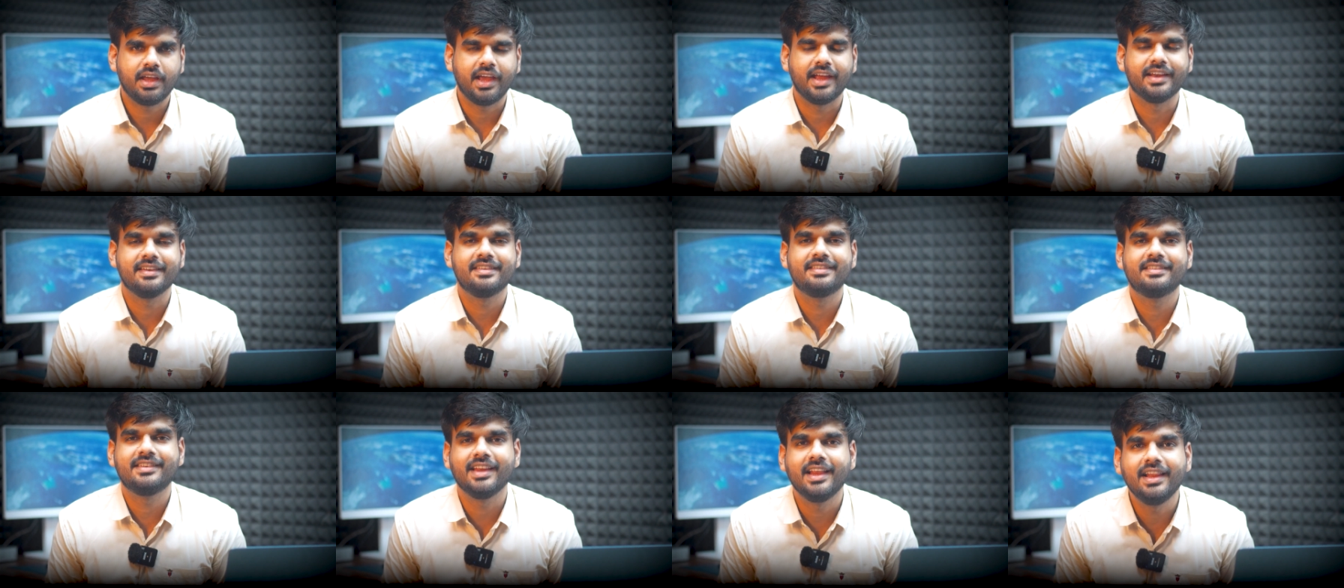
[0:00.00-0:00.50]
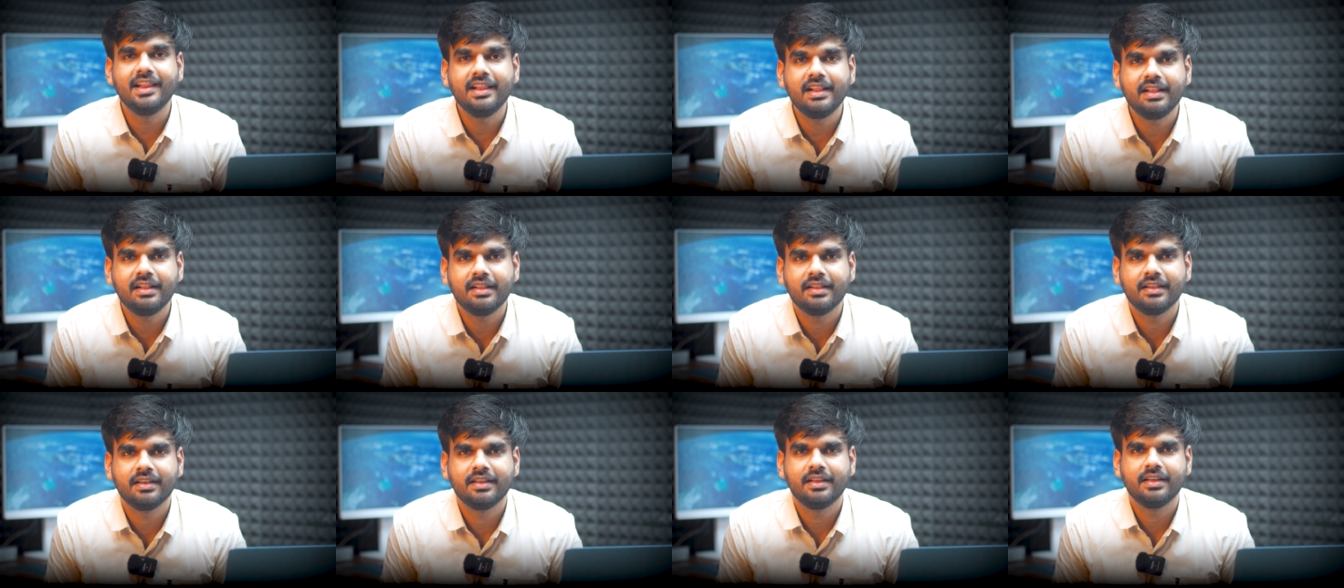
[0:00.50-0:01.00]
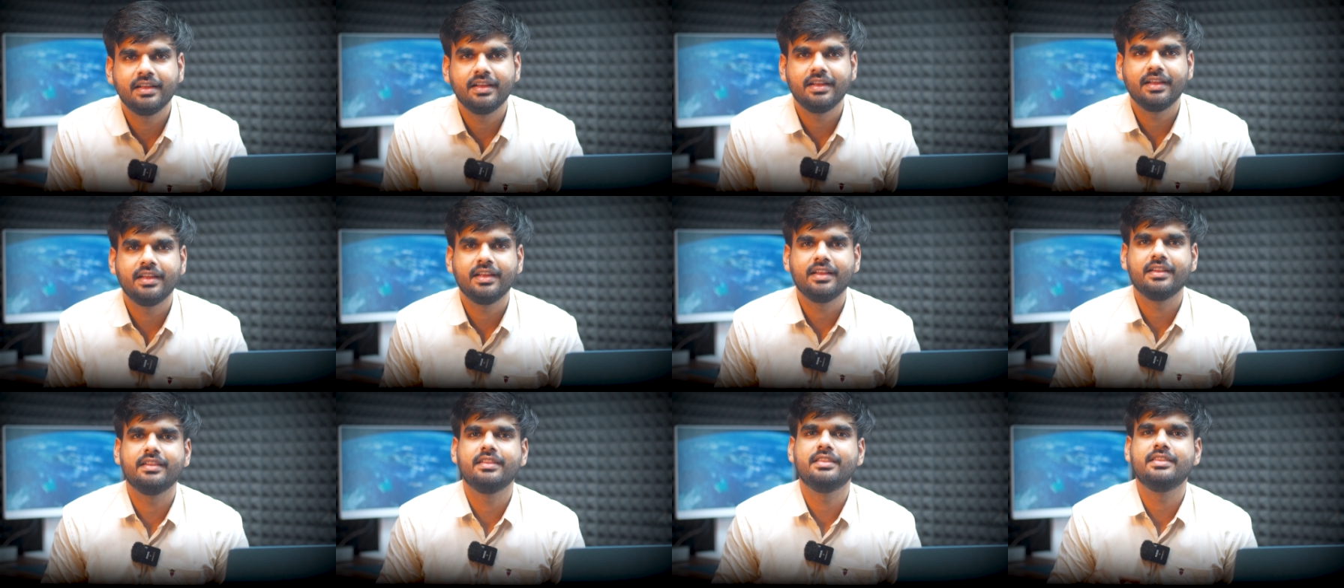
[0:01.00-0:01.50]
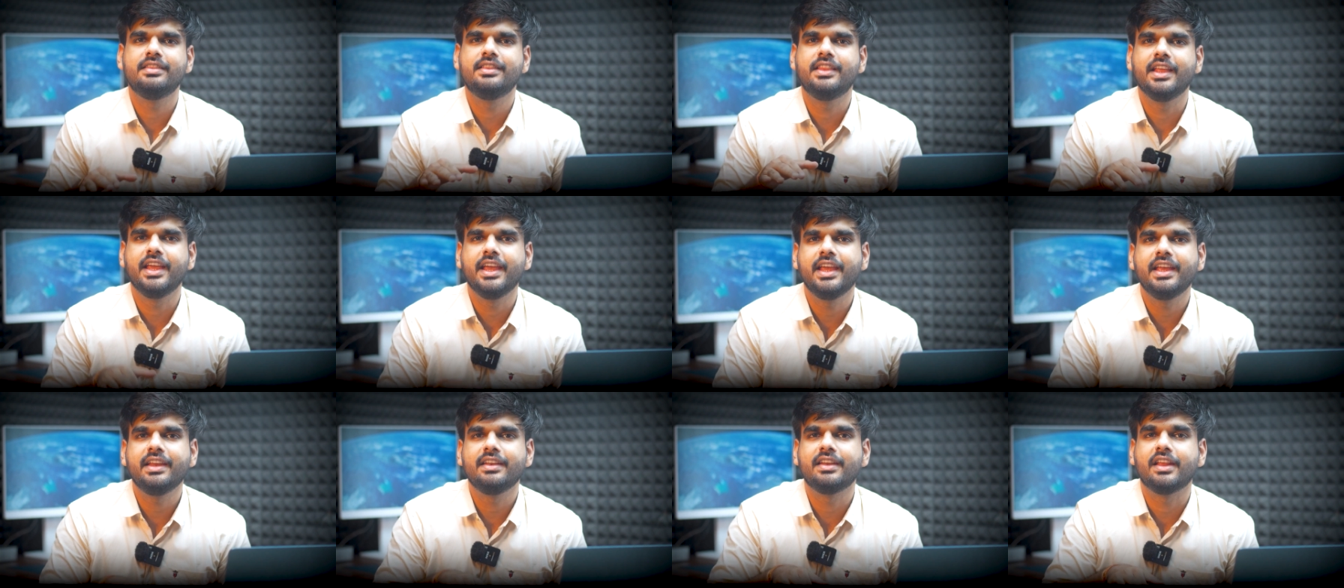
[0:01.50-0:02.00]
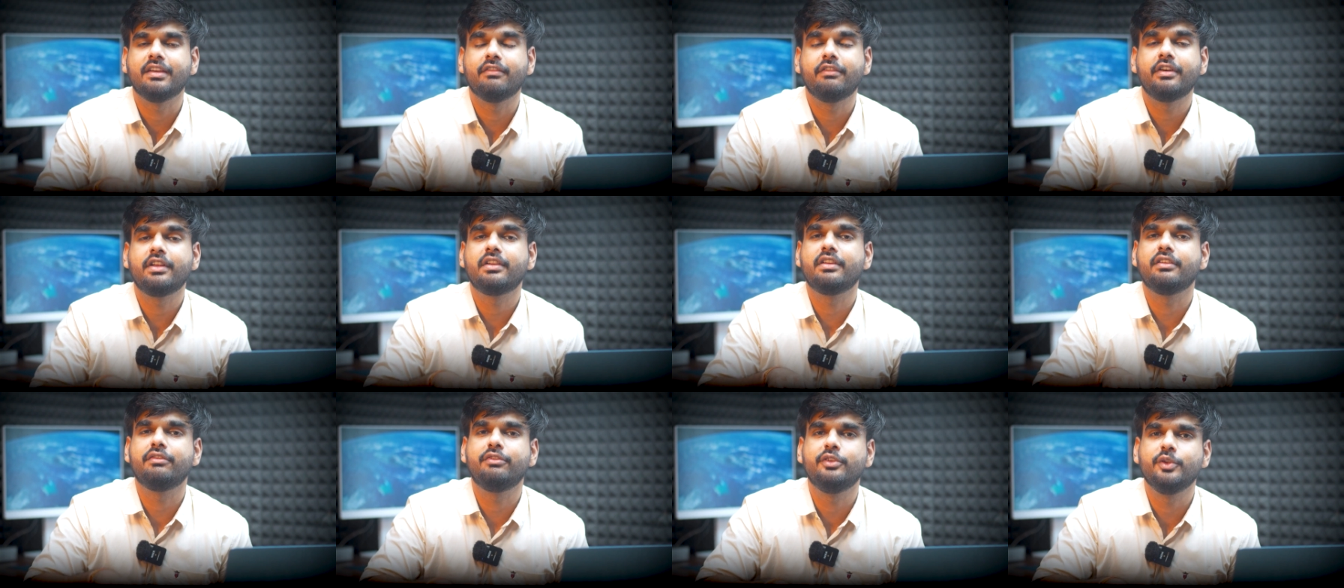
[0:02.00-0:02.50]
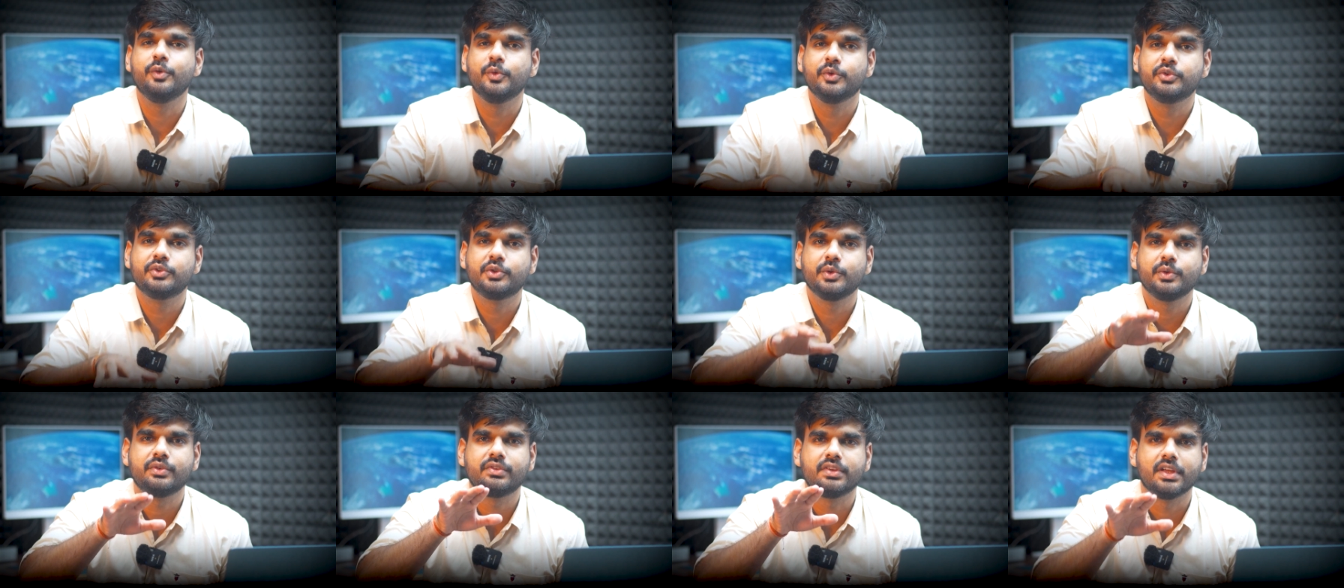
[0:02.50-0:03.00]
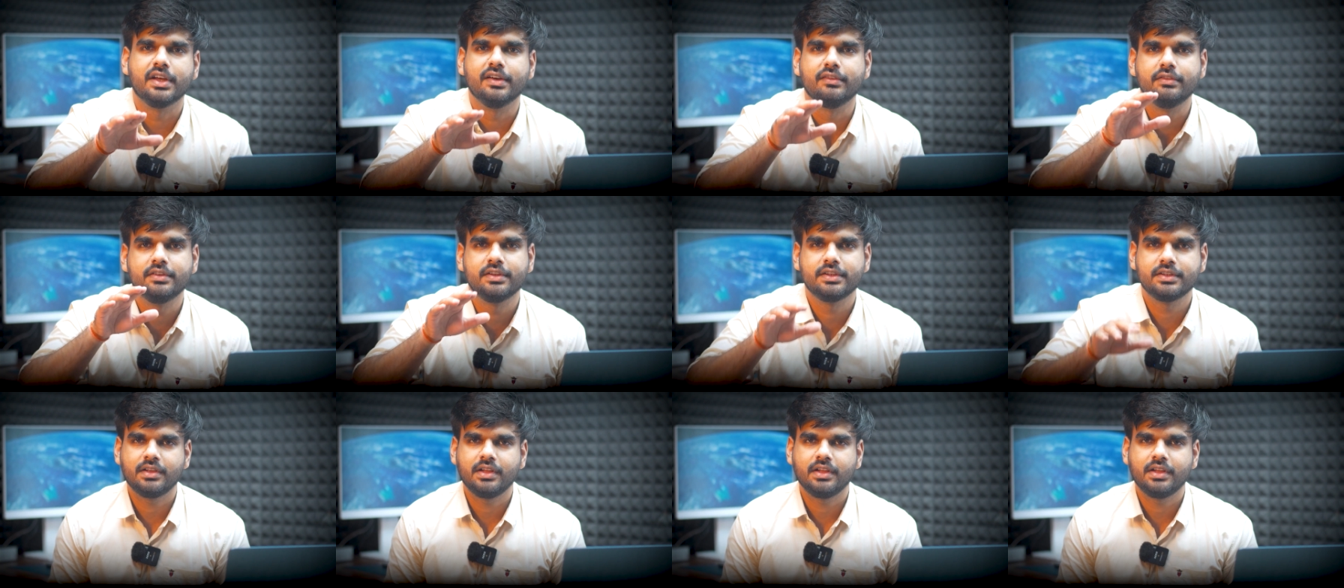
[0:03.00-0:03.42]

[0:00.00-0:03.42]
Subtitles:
And still, they never refuse to serve.